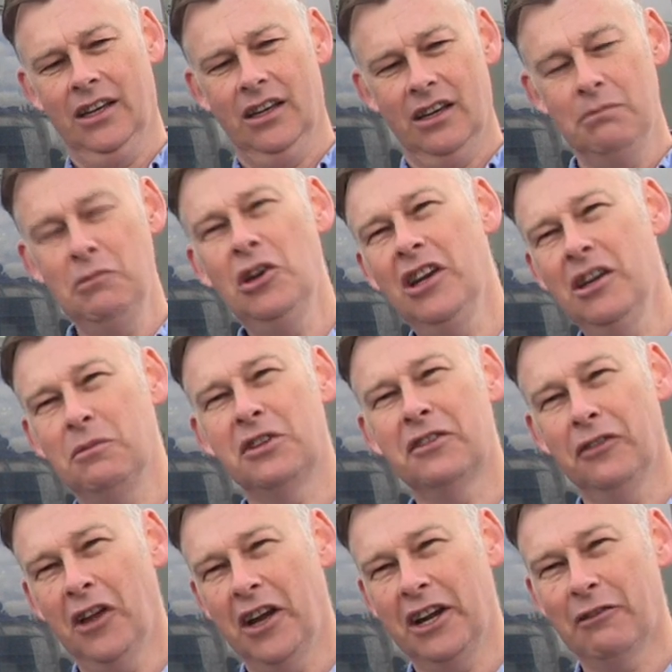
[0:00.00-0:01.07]
a Merlin was
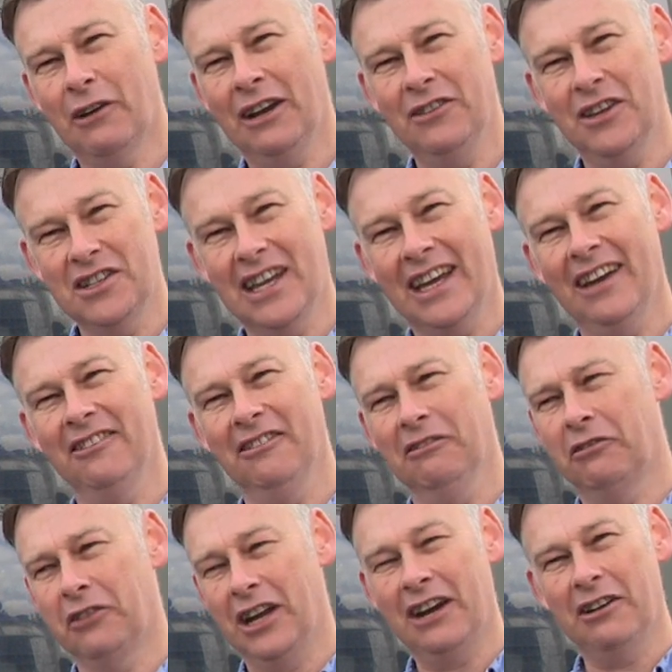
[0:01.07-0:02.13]
flying around the town
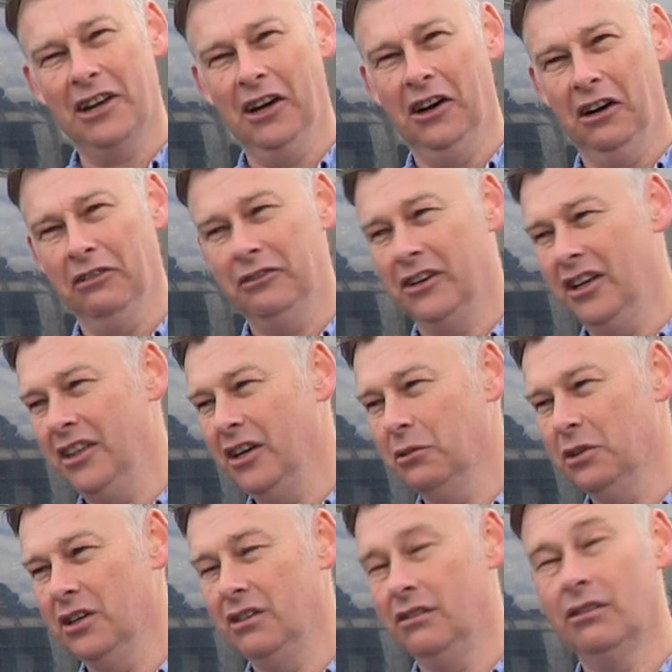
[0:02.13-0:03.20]
for an hour and a half, and there
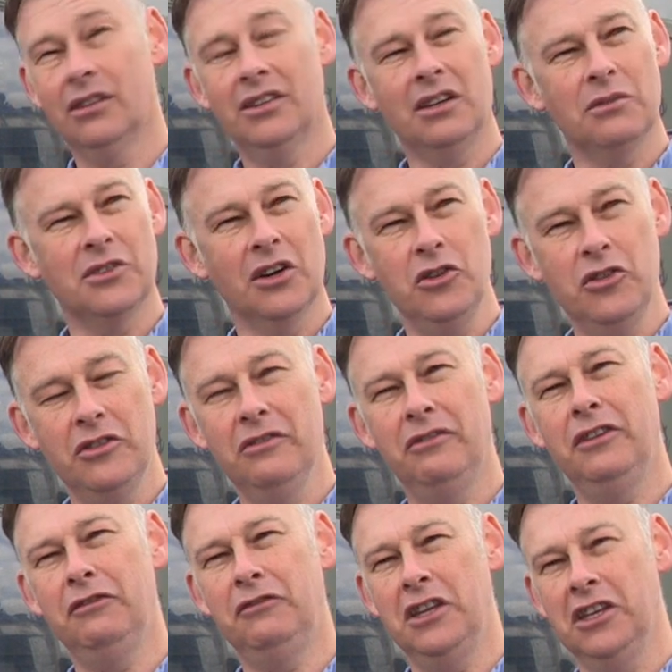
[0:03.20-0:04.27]
were, I think it was
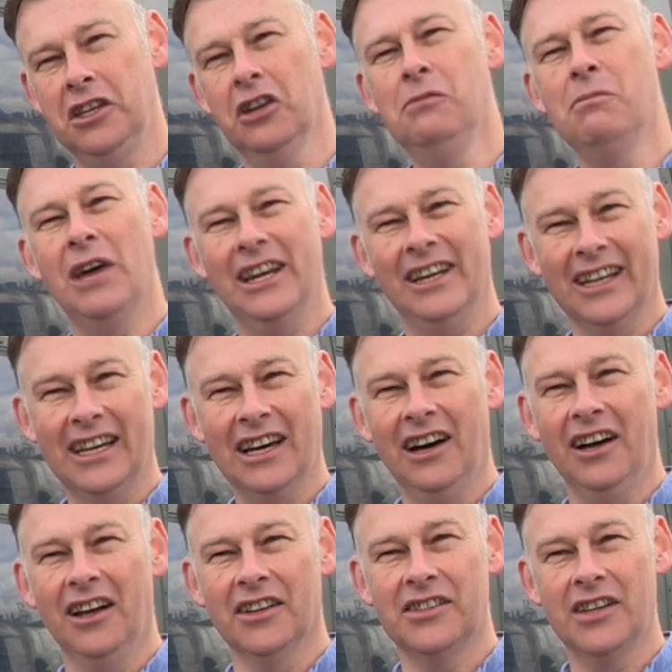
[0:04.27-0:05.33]
150 gunmen in
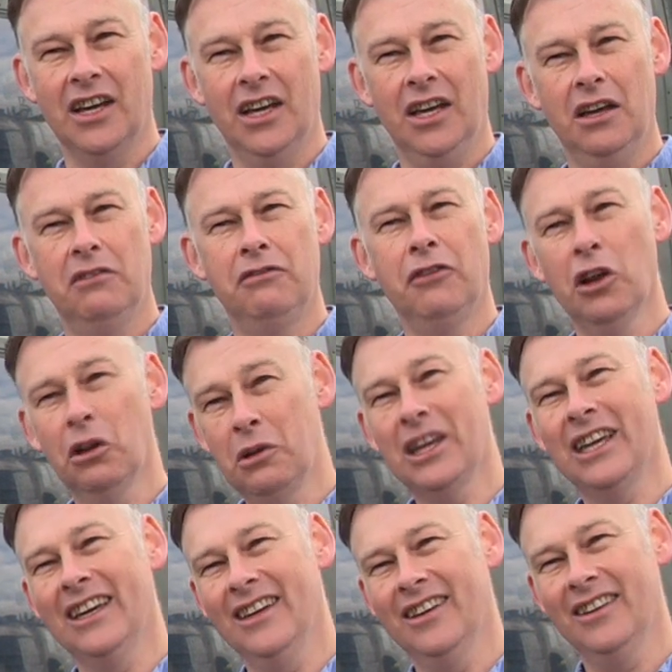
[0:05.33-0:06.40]
cars
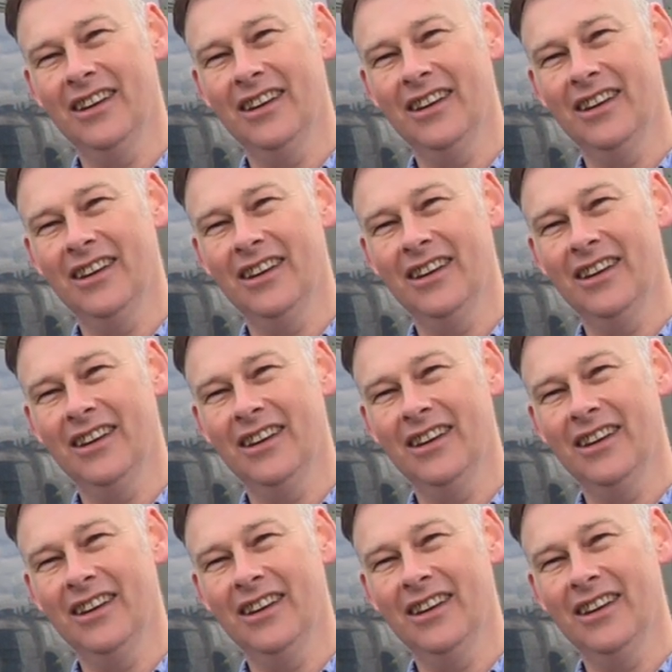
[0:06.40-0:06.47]
following it,